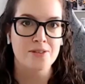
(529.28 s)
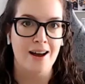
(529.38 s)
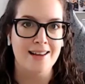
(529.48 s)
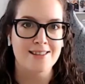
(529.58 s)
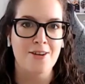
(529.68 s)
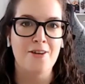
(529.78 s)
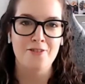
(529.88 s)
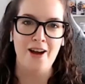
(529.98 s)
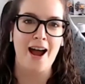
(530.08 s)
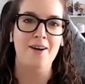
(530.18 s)
sides
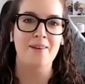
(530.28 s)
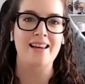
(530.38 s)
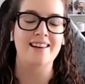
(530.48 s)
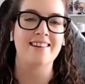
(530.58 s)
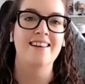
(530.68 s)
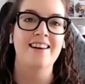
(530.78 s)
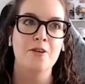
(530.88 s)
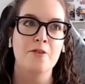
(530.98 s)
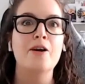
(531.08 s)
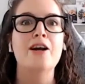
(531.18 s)
for how we can
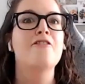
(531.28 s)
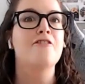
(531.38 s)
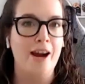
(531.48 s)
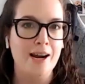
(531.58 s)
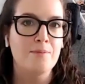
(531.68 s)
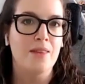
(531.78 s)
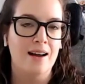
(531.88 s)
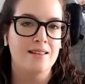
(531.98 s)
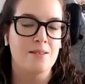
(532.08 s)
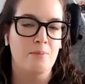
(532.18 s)
reframe
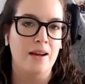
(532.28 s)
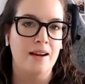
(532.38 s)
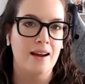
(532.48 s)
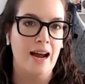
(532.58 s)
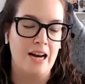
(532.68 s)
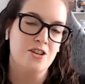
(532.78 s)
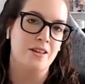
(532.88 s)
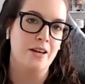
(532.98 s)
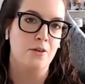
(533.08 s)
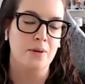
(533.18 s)
that to be
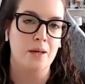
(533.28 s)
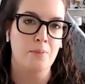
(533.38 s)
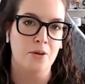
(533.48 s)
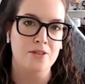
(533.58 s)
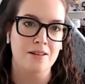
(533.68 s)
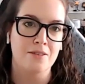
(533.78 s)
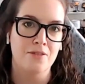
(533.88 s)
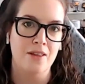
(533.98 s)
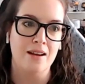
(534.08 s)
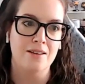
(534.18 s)
actually a really positive
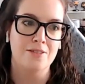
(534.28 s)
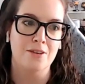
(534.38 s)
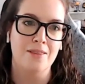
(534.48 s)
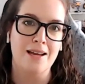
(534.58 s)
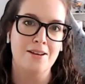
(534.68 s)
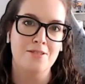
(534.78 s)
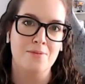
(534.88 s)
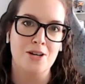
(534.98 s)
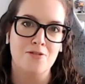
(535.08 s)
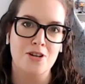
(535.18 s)
thing. So thank you so
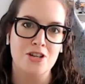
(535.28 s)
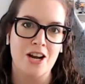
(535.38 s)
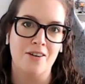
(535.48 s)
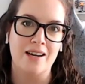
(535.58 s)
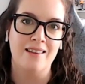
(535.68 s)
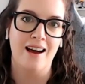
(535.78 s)
much for sharing